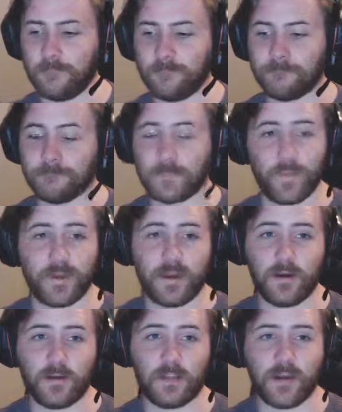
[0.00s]
we get
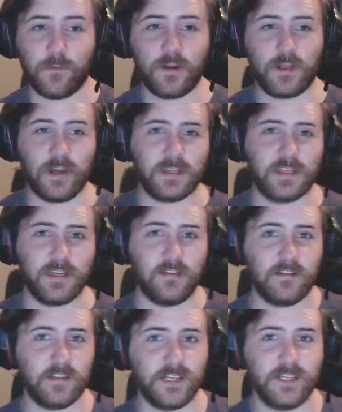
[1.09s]
one last hit of this
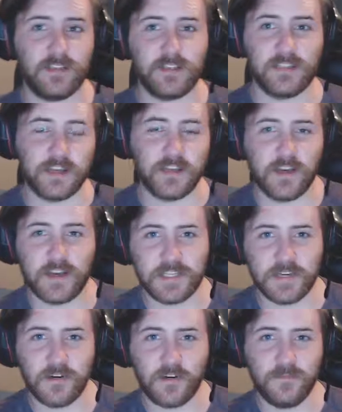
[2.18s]
shit to send you guys out
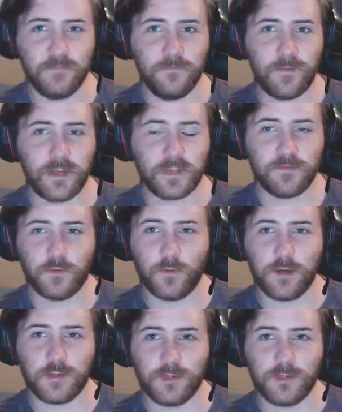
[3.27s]
on. Thanks for watching.